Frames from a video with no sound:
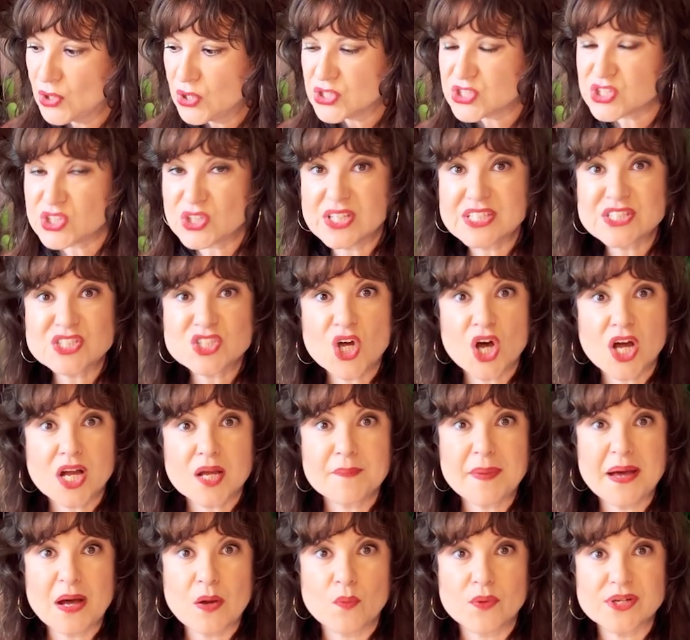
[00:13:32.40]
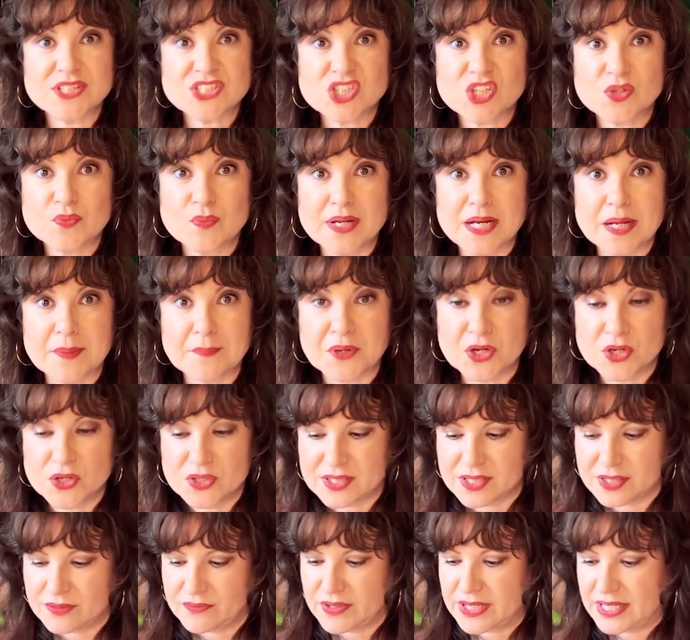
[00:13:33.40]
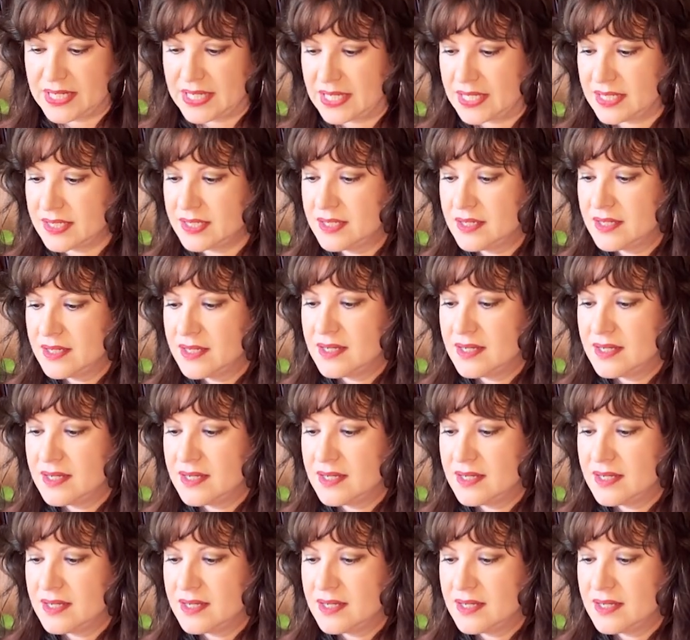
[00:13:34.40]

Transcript: So let's talk about what I'm currently reading.